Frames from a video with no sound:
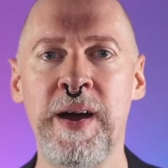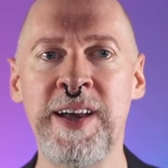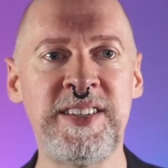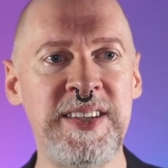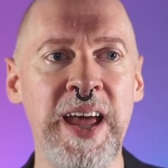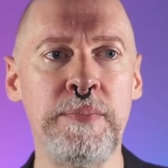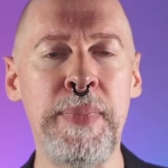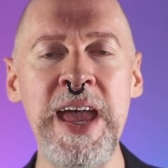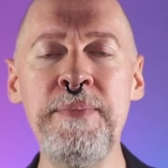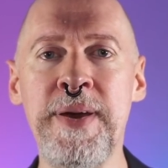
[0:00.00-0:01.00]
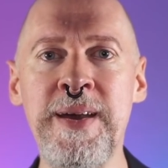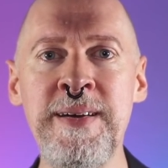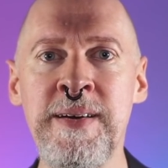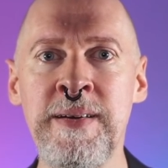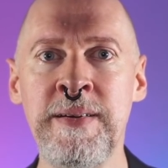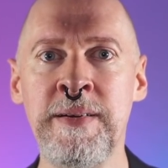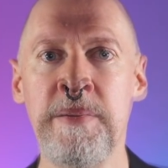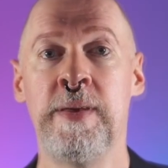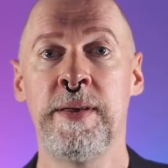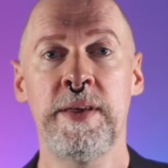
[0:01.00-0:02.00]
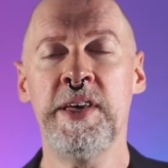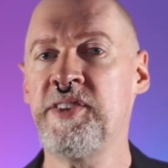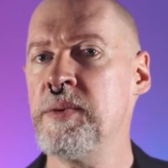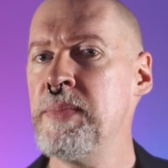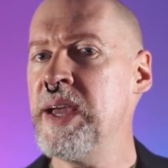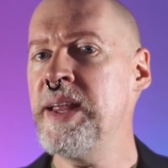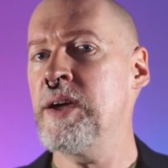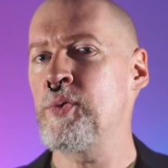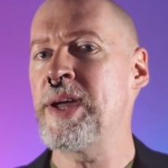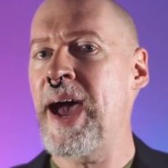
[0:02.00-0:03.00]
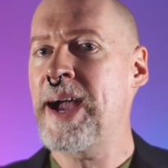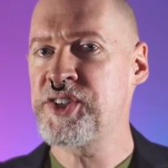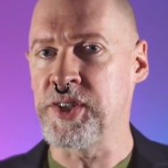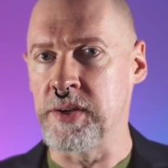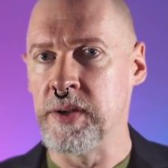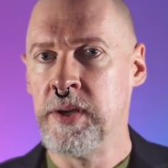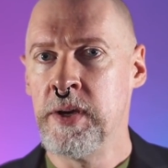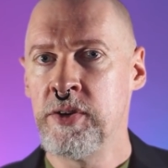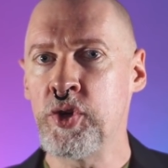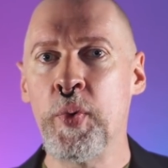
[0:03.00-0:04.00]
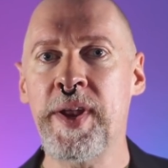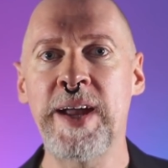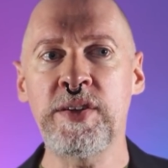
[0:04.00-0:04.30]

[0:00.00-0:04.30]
I said maybe. His immediate reaction to when I